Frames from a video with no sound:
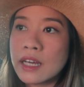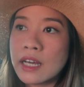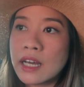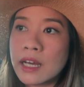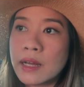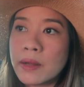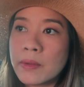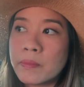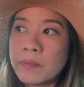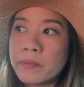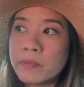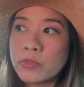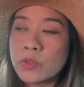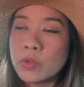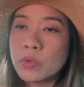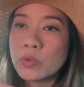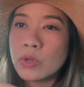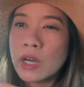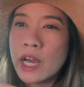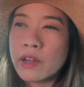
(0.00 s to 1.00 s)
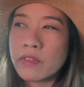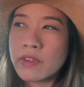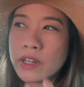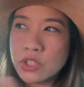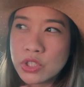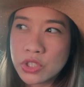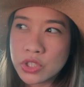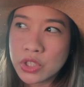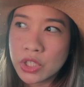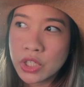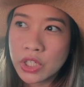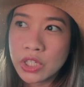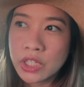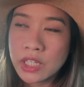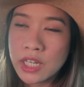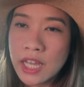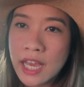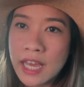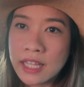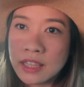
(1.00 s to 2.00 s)
I
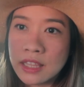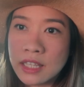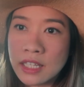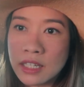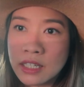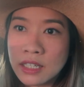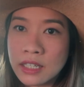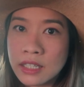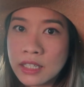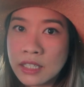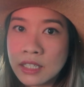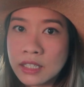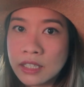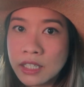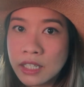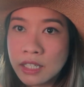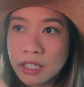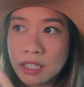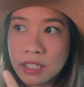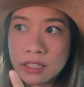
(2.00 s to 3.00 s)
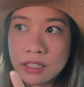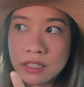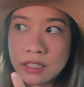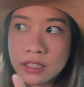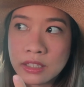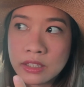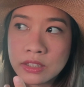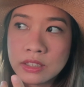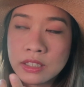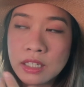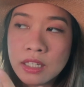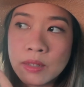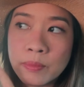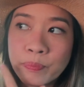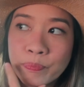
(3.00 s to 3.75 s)
registered at the, like, there's